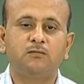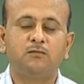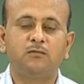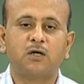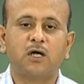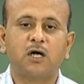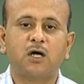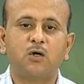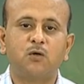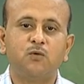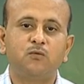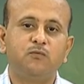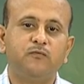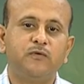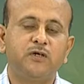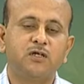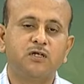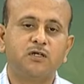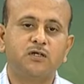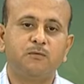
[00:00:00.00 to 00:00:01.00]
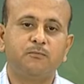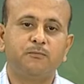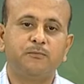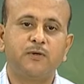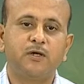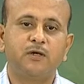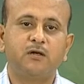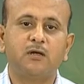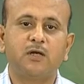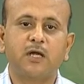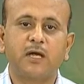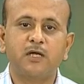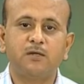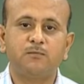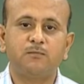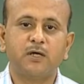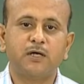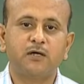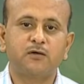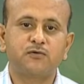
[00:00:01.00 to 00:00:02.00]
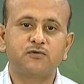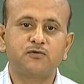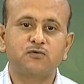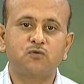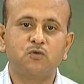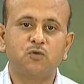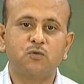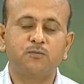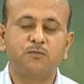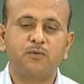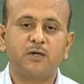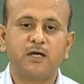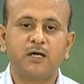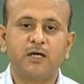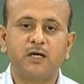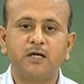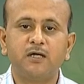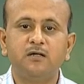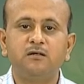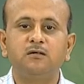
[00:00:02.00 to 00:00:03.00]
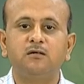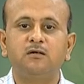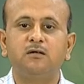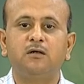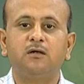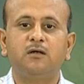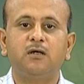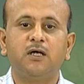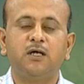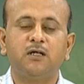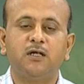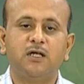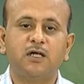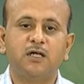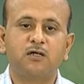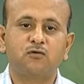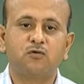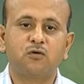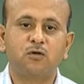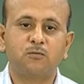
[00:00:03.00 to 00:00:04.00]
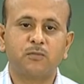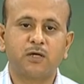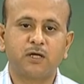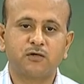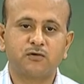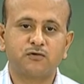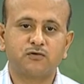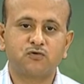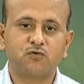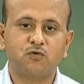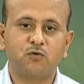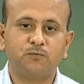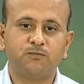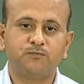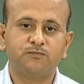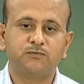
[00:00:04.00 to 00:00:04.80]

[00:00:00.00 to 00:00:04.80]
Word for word: how we can compare light microscope and an electron microscope.